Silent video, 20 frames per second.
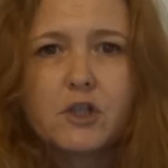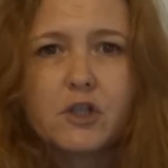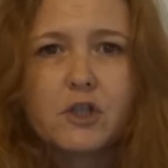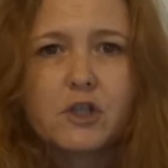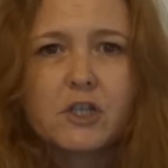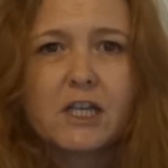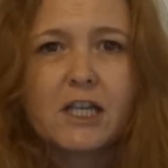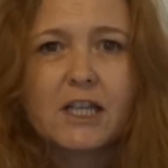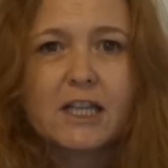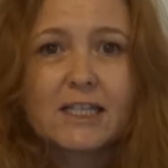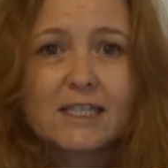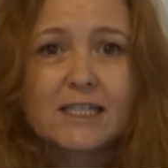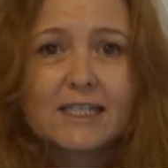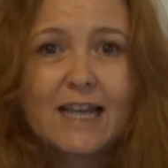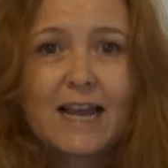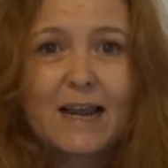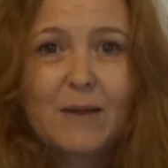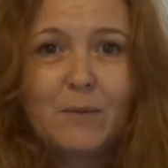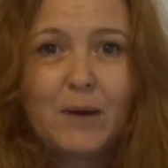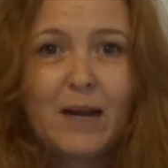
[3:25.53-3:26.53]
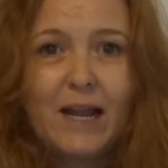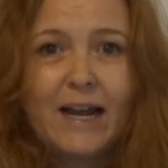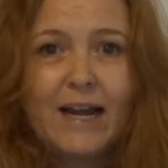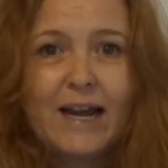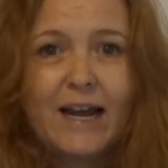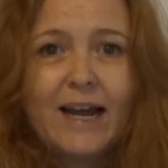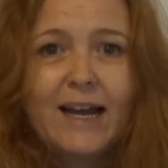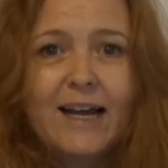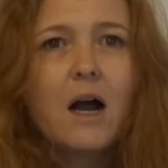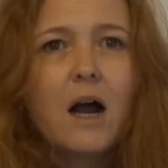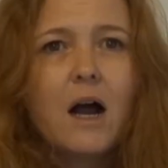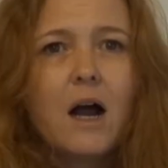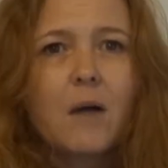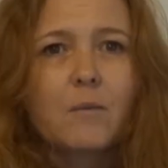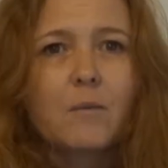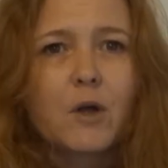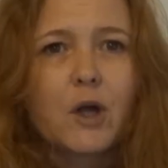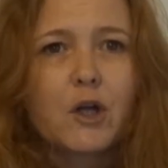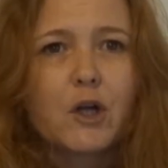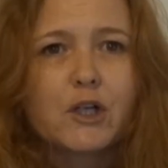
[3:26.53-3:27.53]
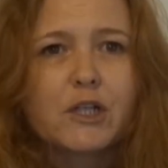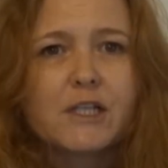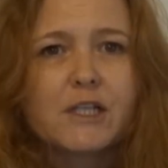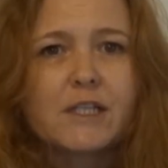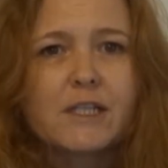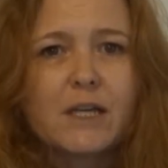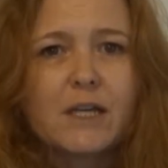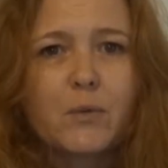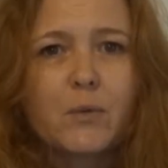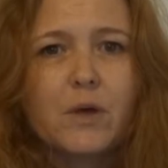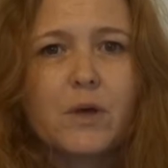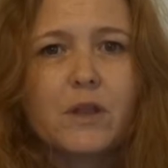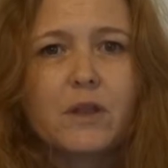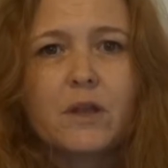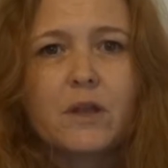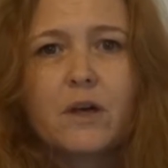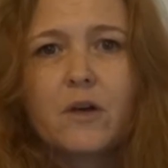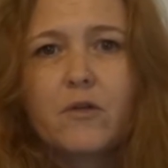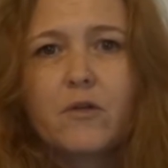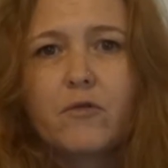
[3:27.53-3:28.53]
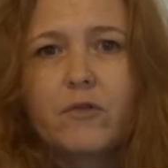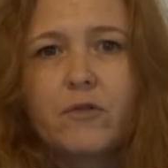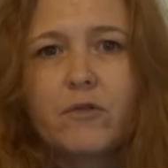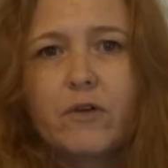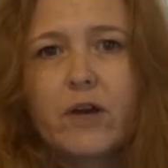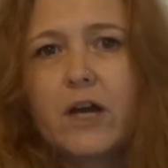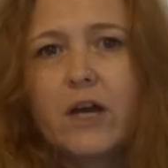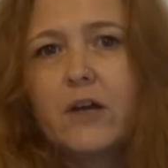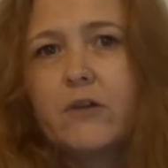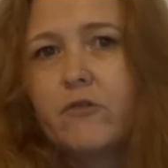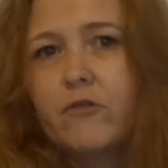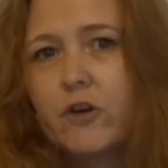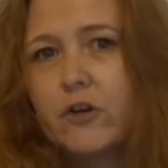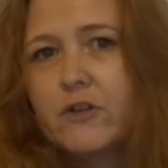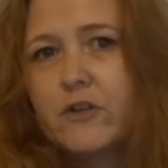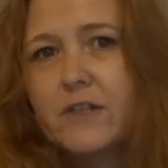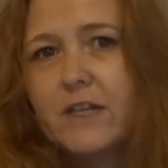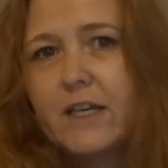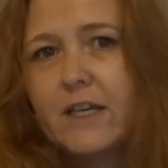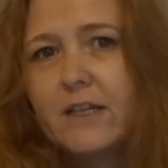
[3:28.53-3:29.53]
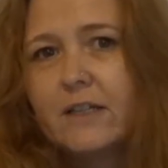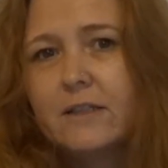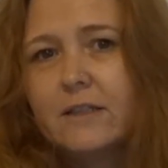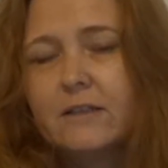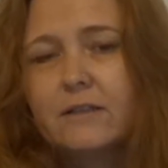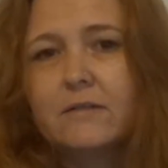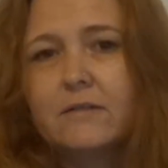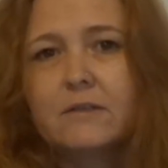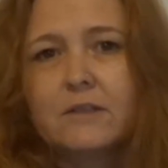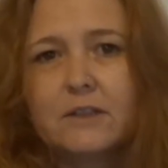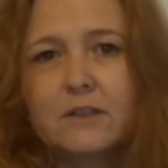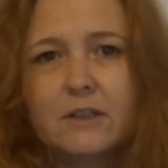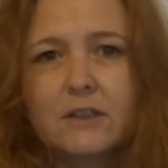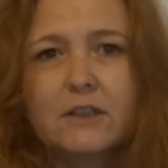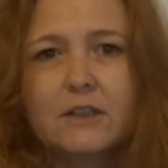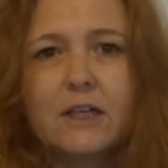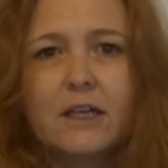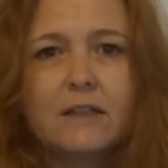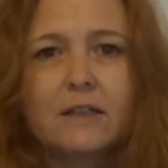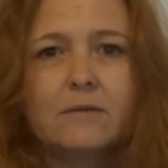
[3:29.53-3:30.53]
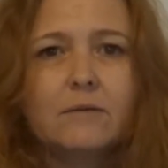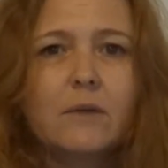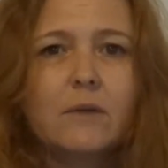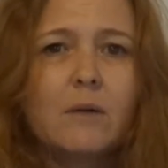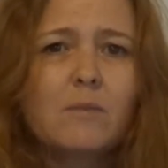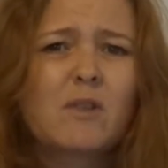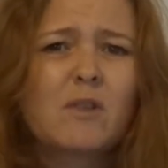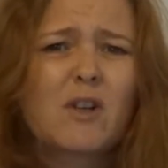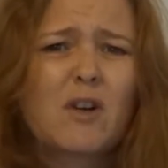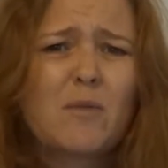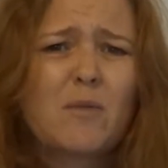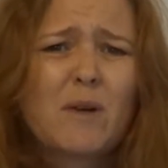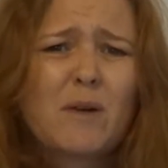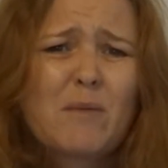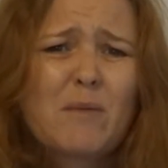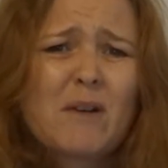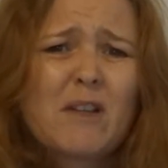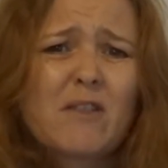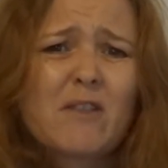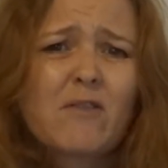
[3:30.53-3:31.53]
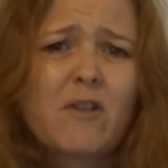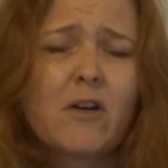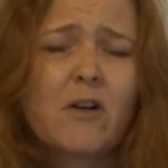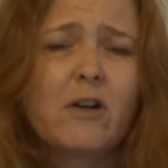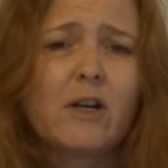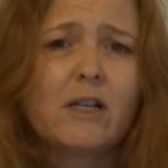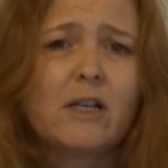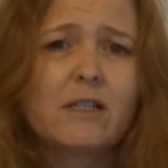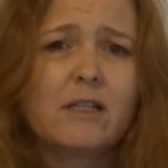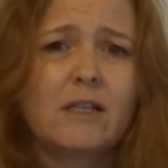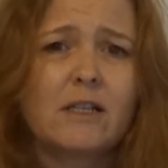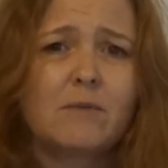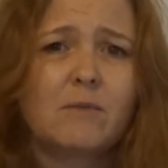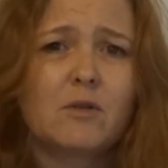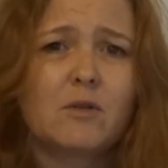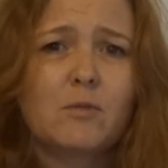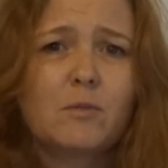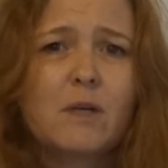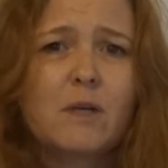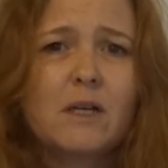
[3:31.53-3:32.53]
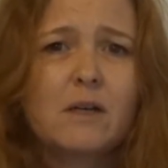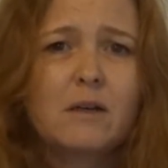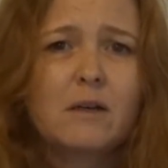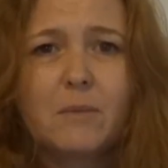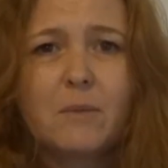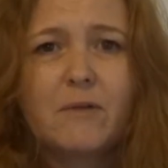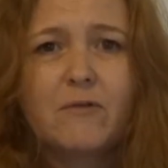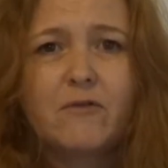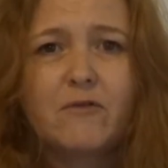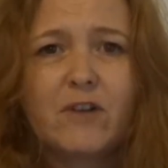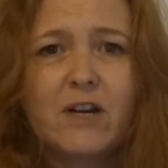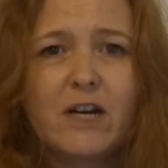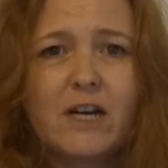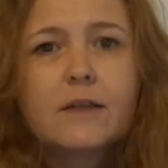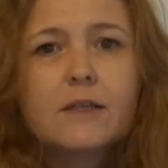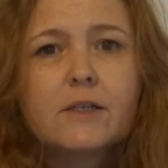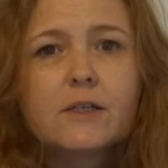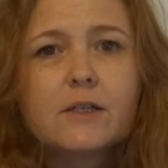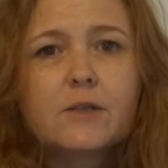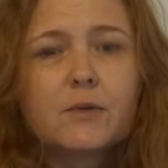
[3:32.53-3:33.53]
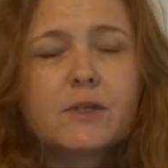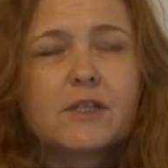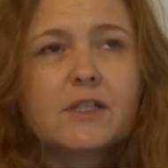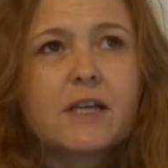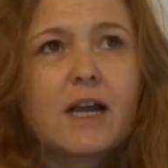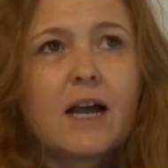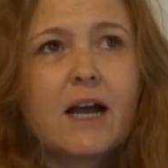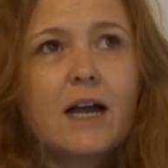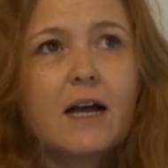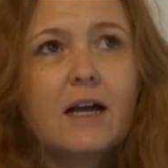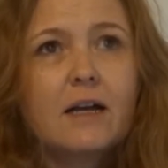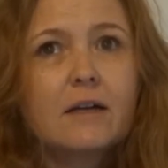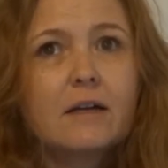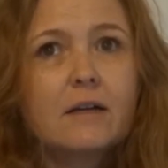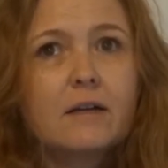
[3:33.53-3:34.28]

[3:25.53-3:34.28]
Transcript: choosing the same letter, I'm going to stick with River and Rosie. So yeah, I'm sorry about my throat, it seems to have been a bit funny. This one's hard.